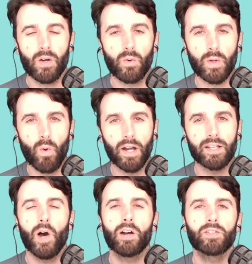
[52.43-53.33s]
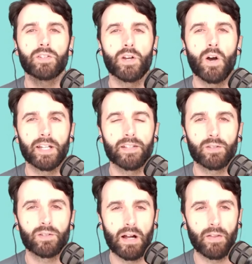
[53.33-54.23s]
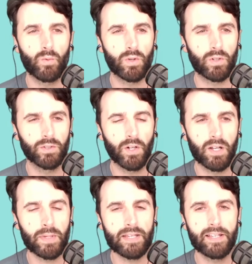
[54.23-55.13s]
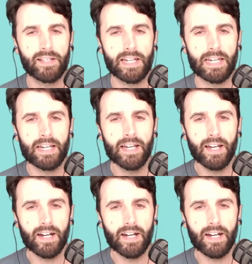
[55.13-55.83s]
we want to talk to the audience around the world on Peace Day.